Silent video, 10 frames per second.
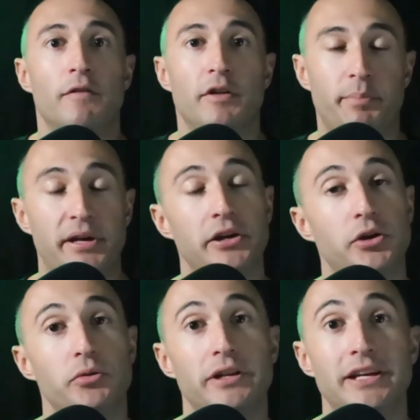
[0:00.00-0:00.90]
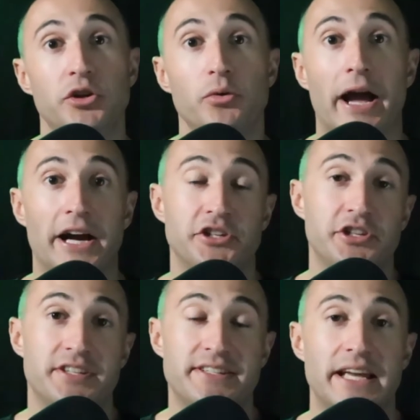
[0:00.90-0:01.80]
With PQD, you actually
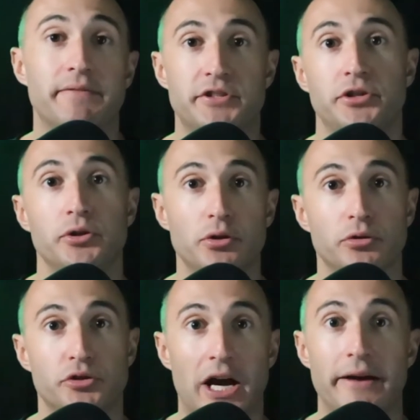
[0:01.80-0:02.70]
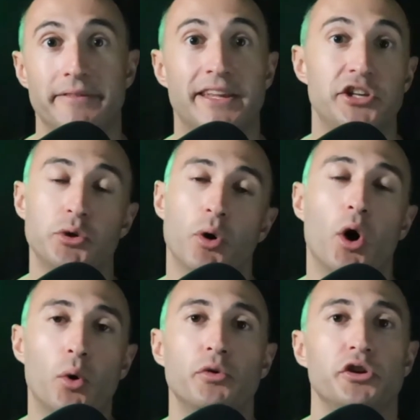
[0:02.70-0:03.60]
just save it to your Google Drive and then you
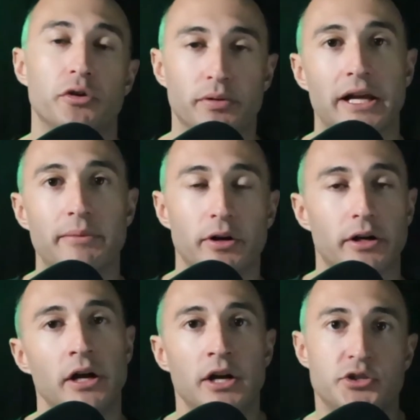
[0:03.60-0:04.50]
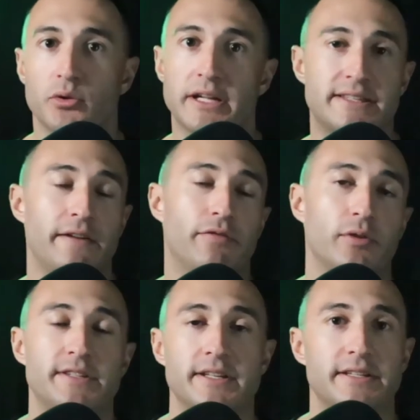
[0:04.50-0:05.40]
own your playbook. So let's say, for
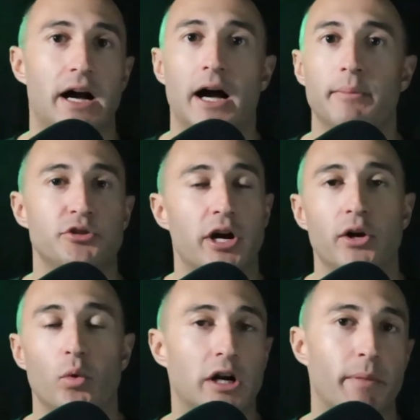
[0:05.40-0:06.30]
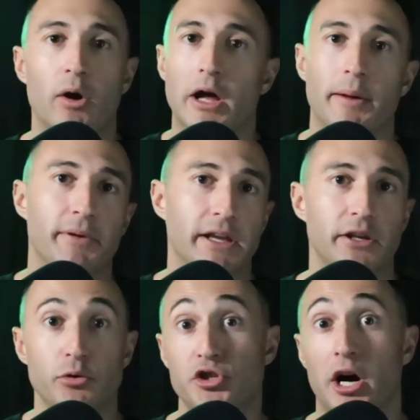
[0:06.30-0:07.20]
instance, I'm trying to work my way up and get a
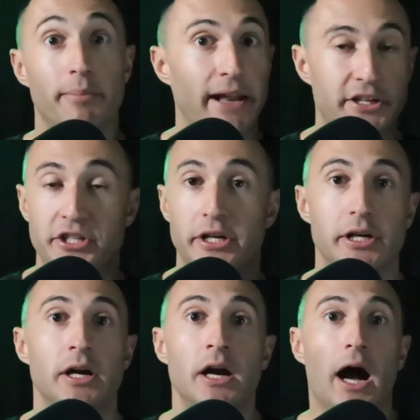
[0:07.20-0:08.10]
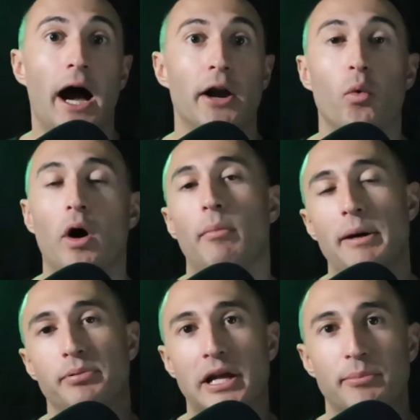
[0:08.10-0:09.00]
new job next year. I don't want
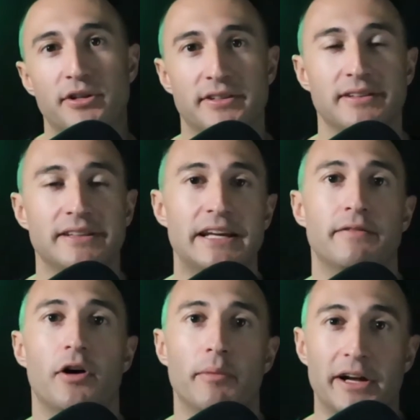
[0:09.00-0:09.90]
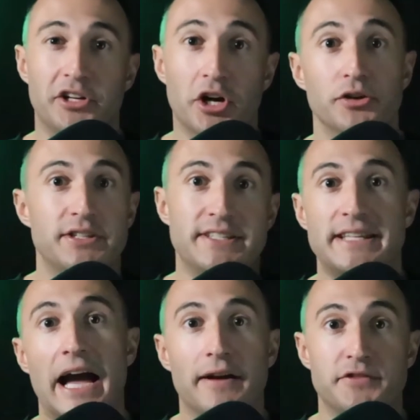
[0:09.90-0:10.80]
my playbook to live on my current
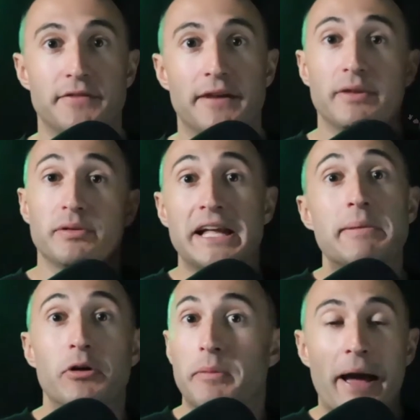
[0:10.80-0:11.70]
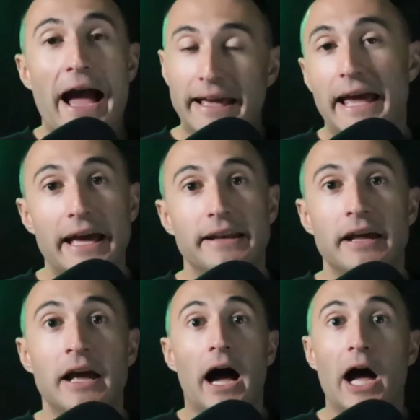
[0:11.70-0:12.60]
staff's playbook back end.
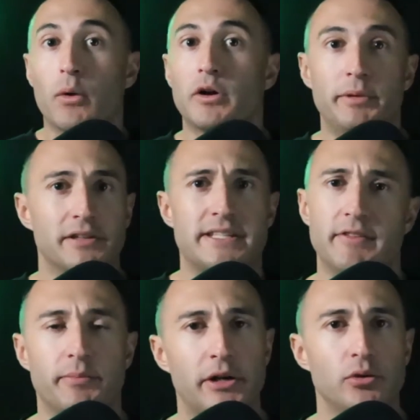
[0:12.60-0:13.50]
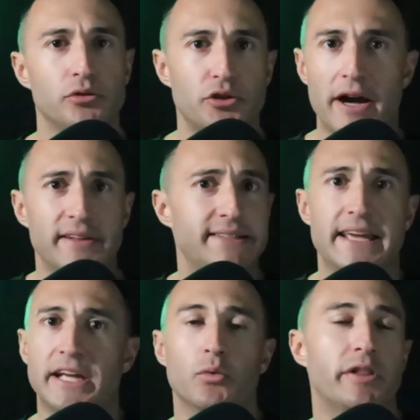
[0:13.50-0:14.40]
I want to be able to save it to my Google Drive and then
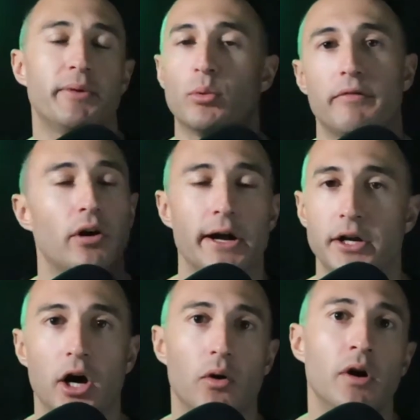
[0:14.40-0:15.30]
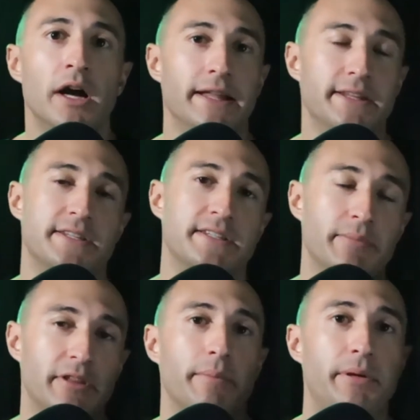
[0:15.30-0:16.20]
take it with me wherever I go. And this is
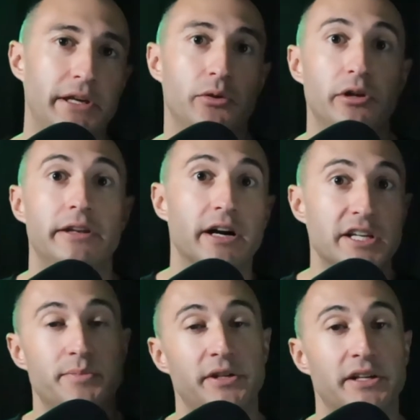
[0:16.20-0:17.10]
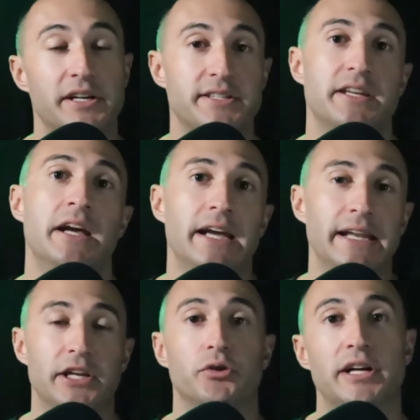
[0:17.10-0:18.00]
something that PQD does because
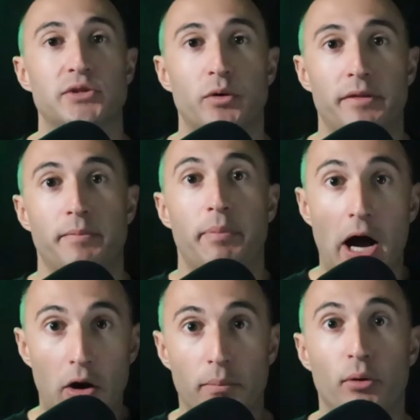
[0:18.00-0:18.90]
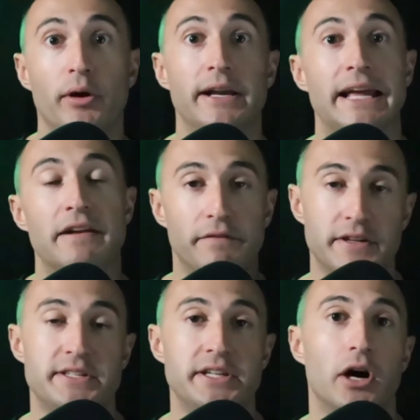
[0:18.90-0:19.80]
it integrates with PowerPoint and
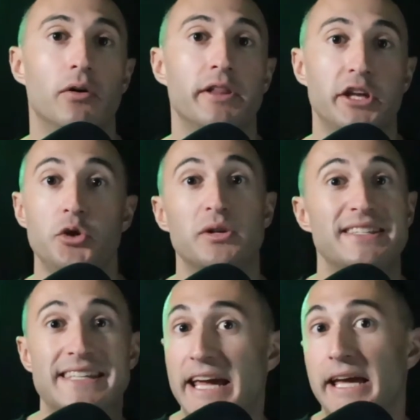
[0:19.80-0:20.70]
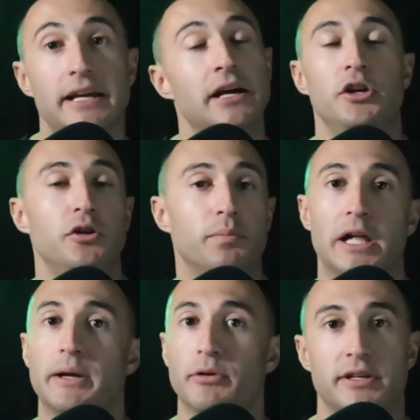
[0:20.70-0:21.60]
Visio, that you can take your
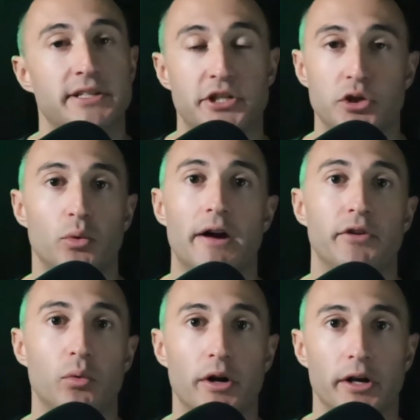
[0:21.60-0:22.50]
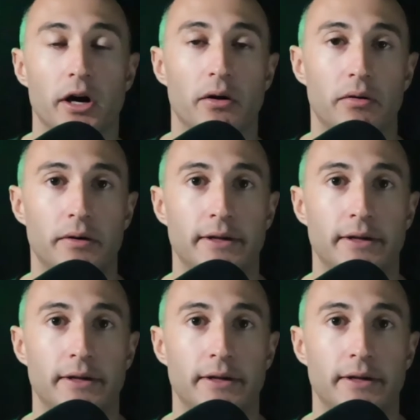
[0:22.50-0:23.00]
playbook essentially wherever you want to go.